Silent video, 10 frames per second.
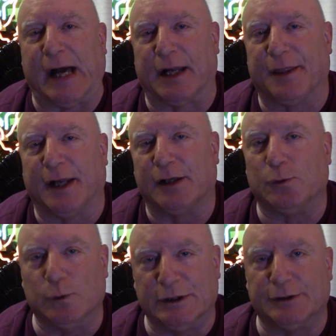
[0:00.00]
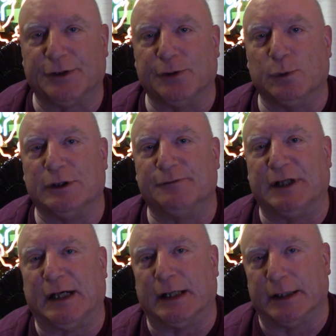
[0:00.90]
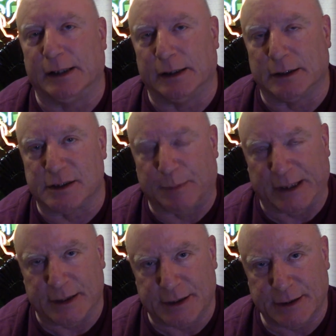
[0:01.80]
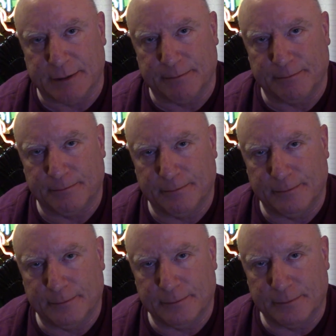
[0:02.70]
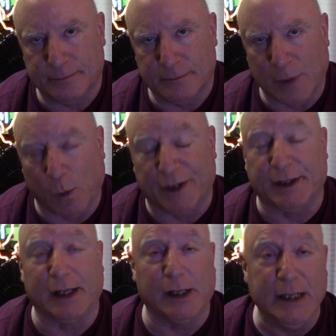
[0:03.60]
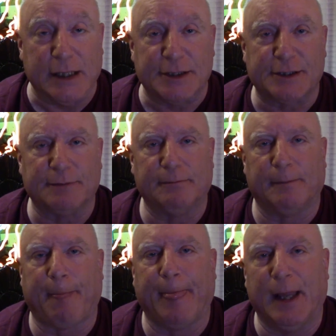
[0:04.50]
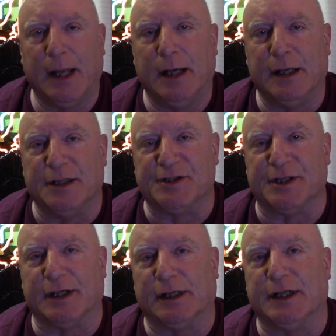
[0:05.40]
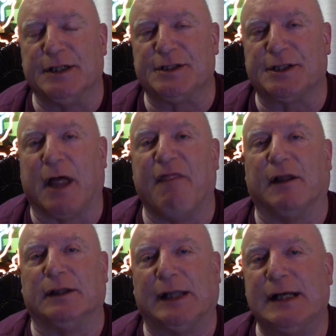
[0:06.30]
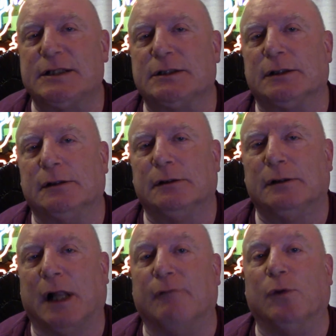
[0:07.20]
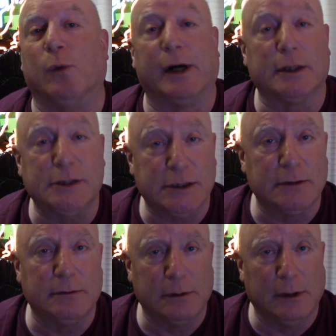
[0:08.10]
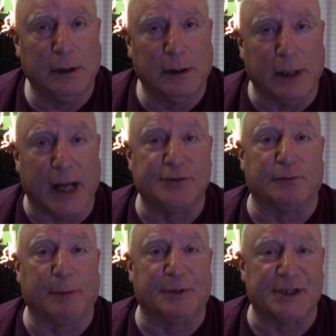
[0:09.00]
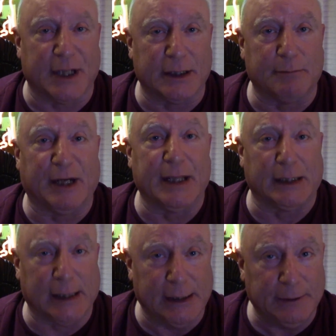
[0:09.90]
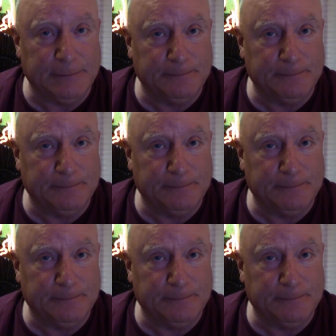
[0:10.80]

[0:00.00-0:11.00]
antithetical will to the will of God here in this place. What there is there is the light of awareness as represented by the light